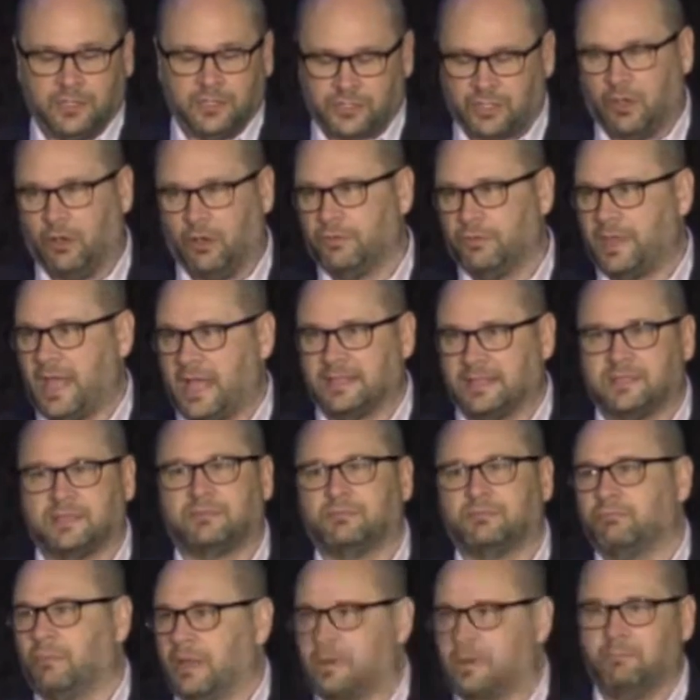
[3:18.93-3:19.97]
So
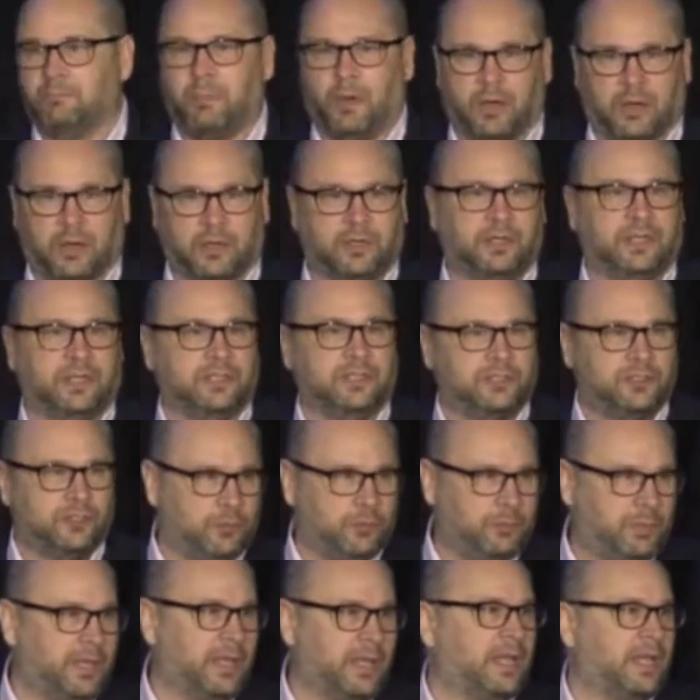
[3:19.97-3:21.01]
that's like Barclays,
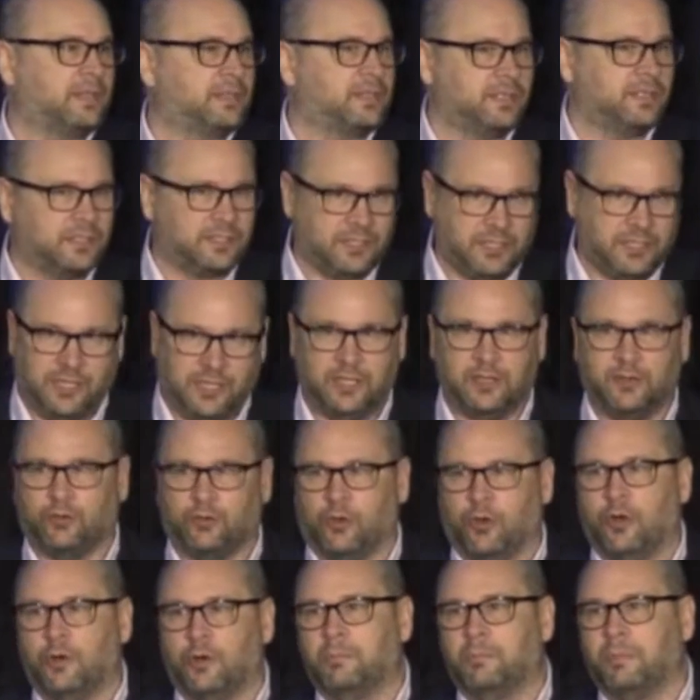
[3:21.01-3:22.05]
UBS,
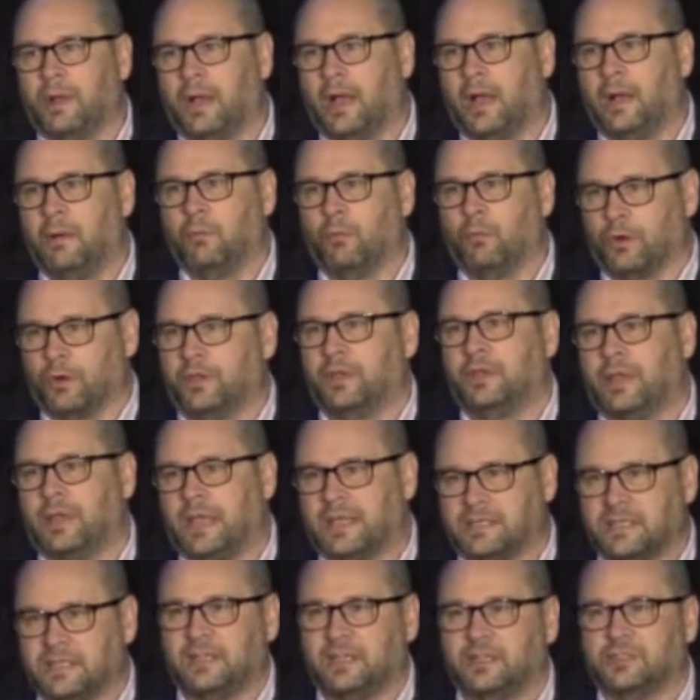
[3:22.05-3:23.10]
Citigroup, working
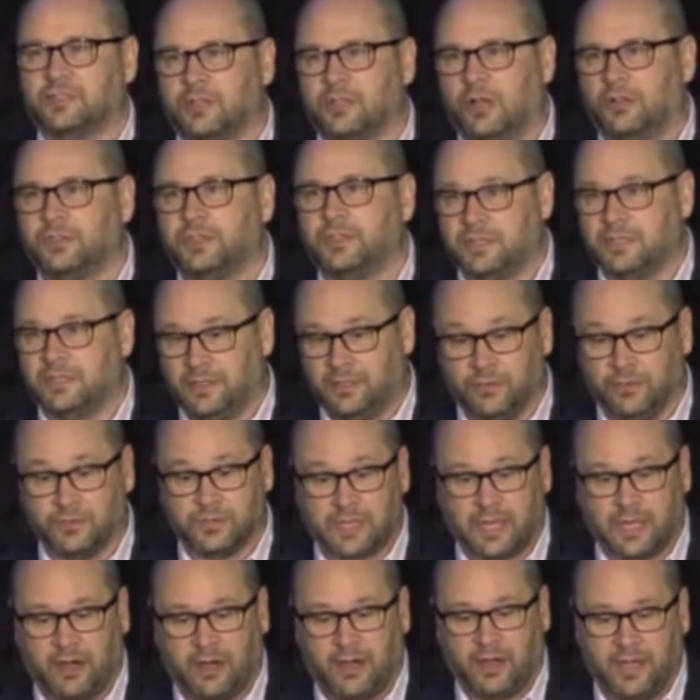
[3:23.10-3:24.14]
as a consultant in
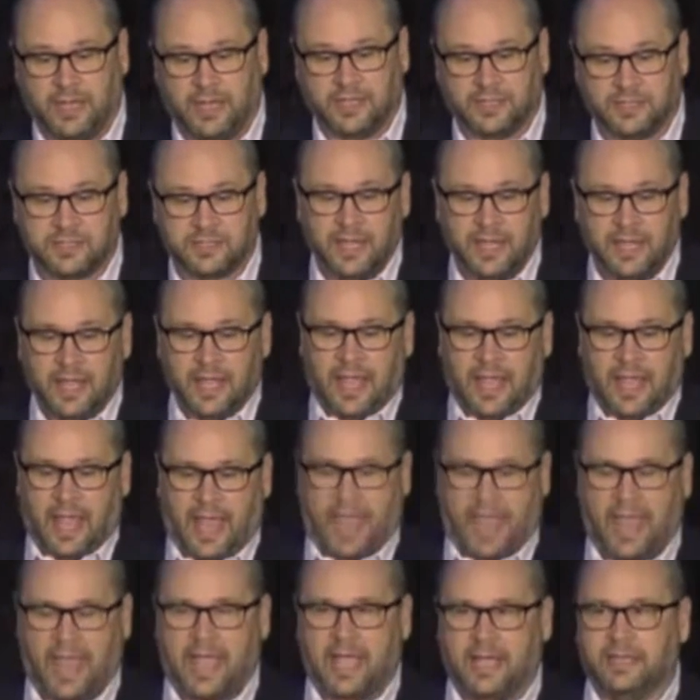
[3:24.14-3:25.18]
those areas.
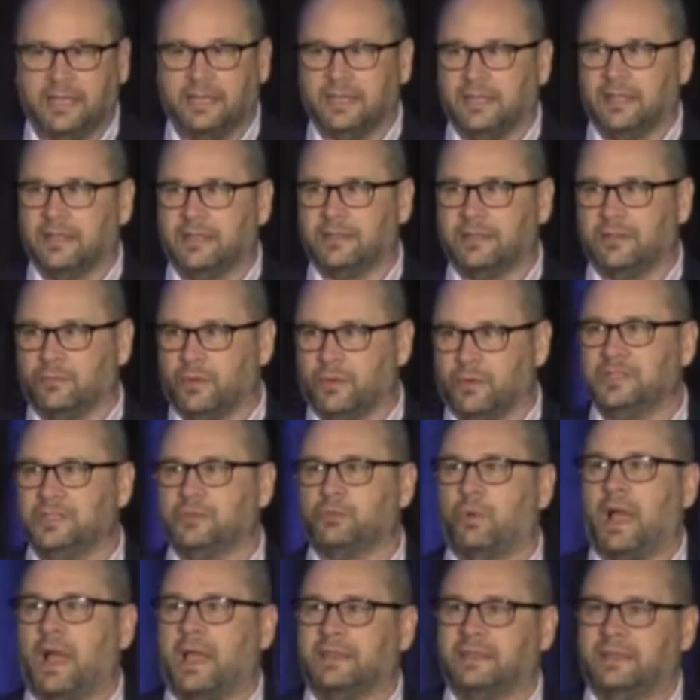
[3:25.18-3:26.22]
And the
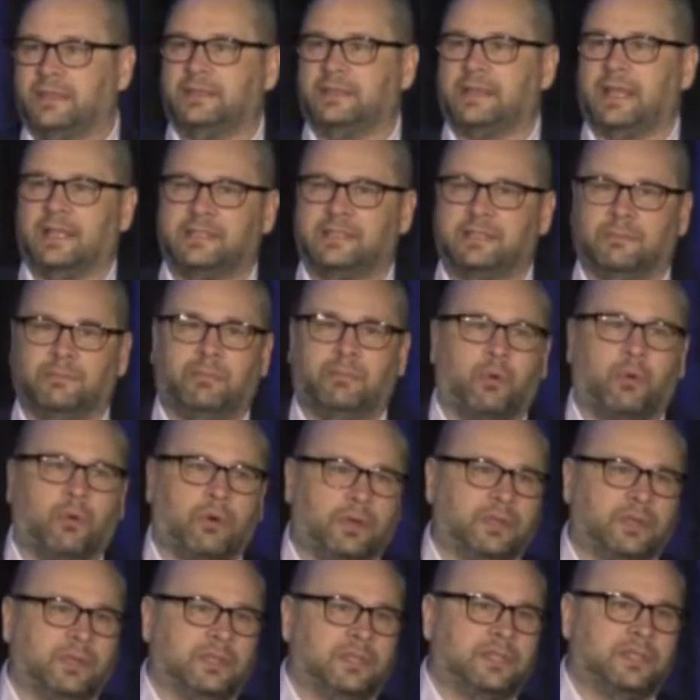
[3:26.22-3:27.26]
reason why I think that's
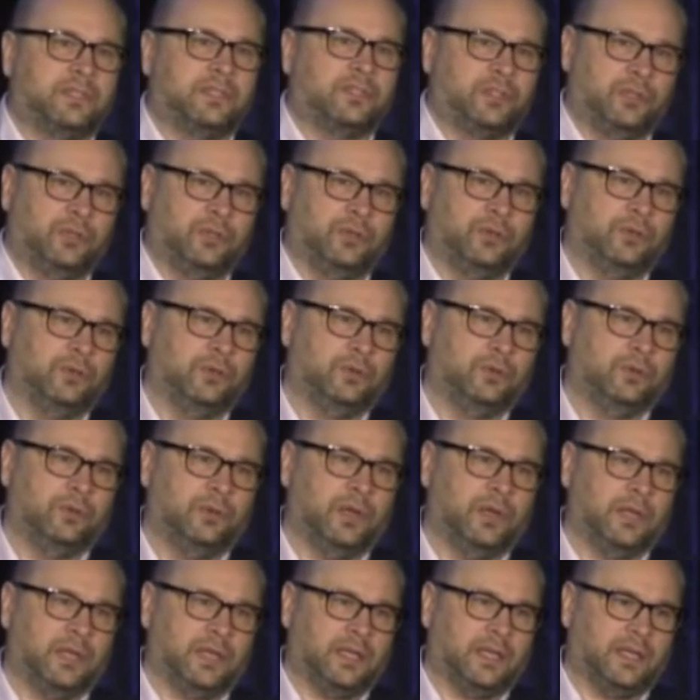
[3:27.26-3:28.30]
important
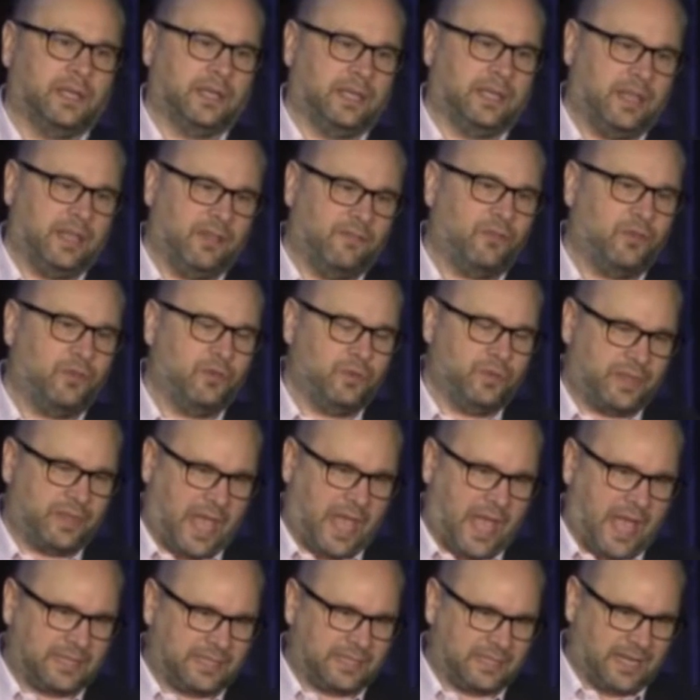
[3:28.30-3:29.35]
to give you
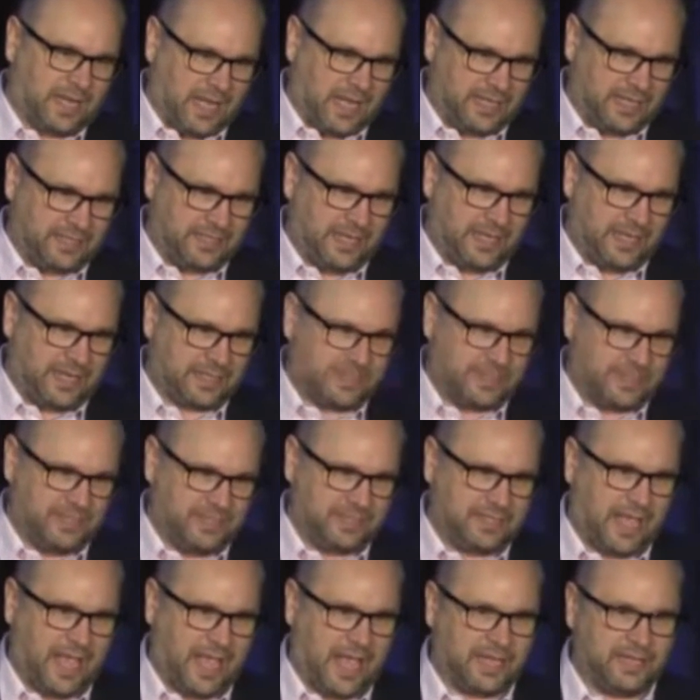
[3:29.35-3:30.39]
that context
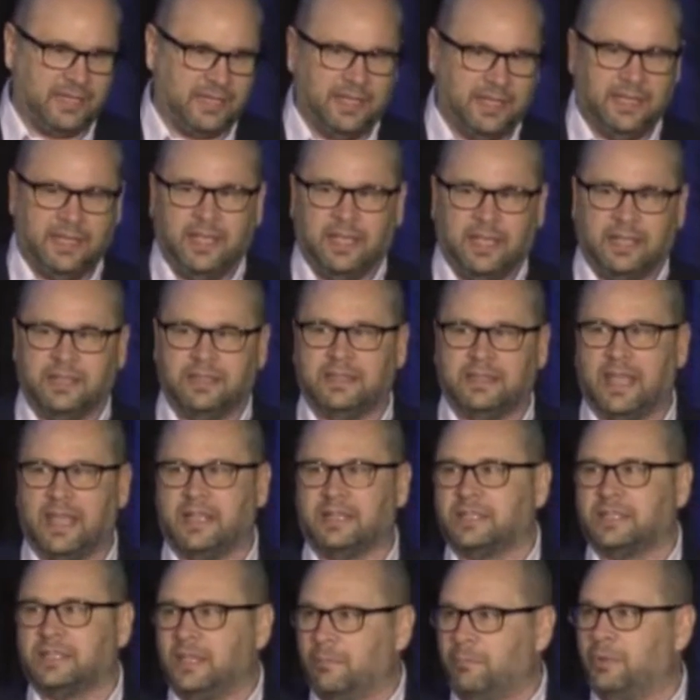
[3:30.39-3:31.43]
is that
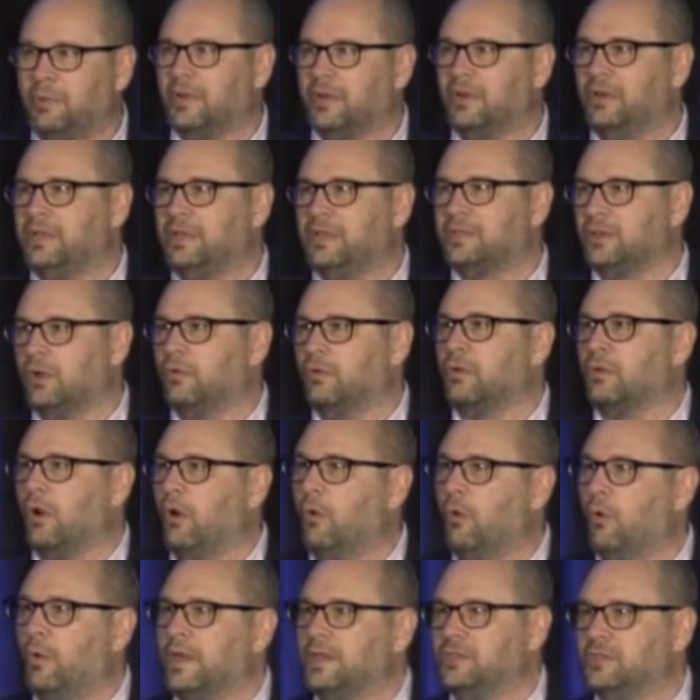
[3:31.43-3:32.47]
they typically don't
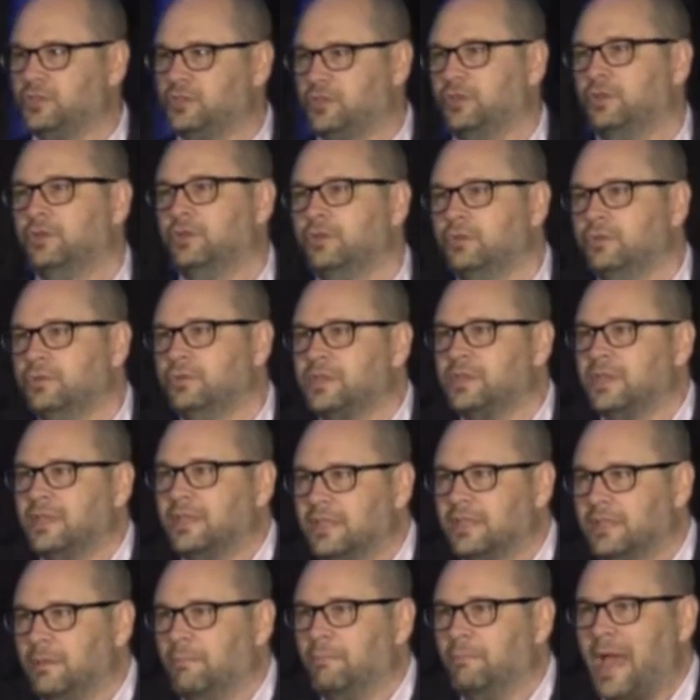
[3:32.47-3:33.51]
always use
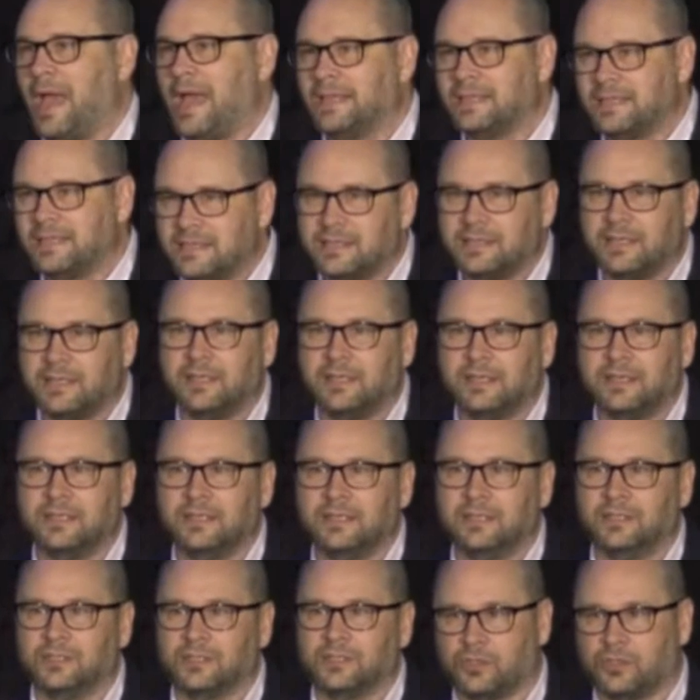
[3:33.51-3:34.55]
the best
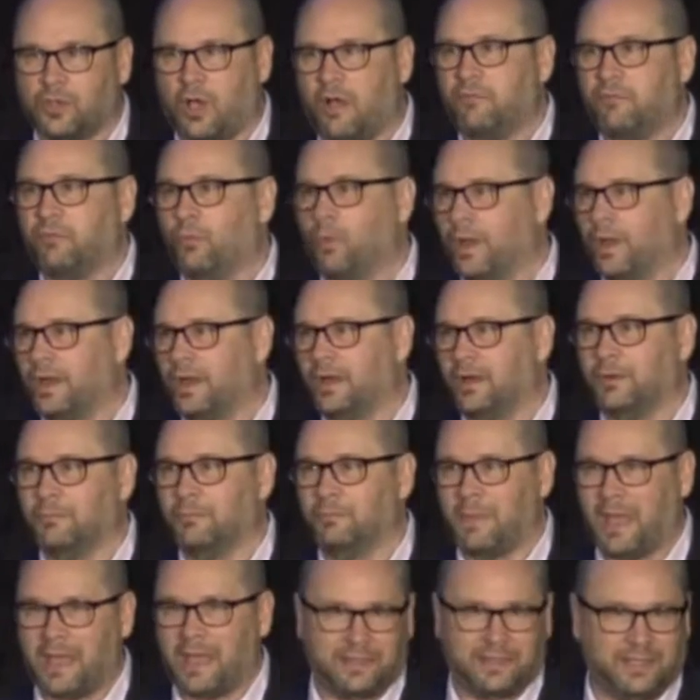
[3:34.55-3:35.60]
software
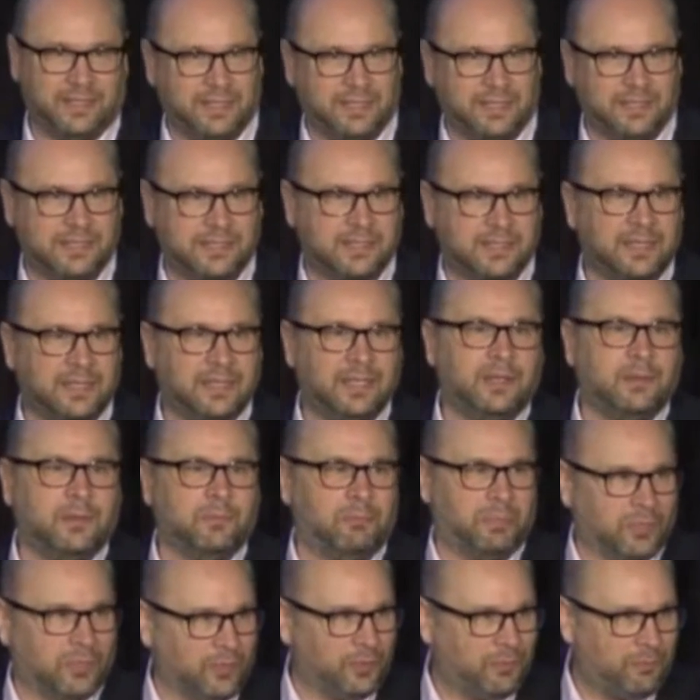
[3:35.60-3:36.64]
methods,
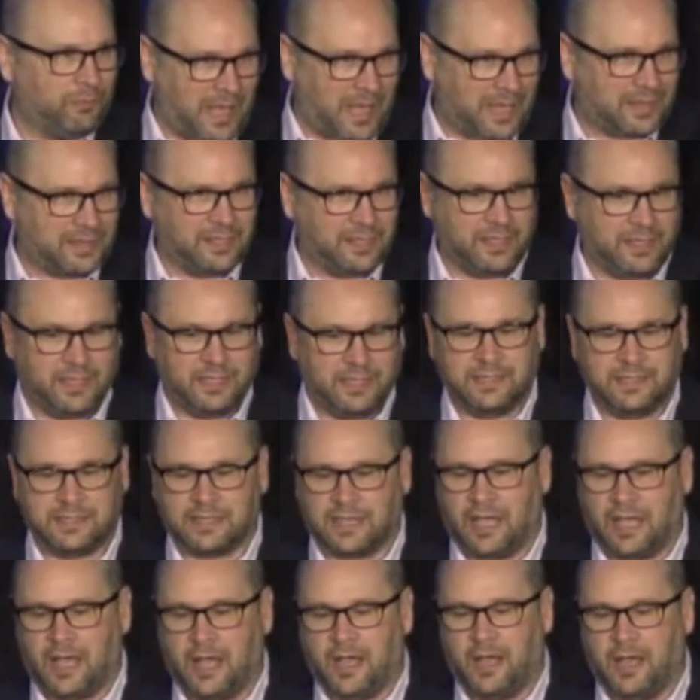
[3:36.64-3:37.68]
build methods.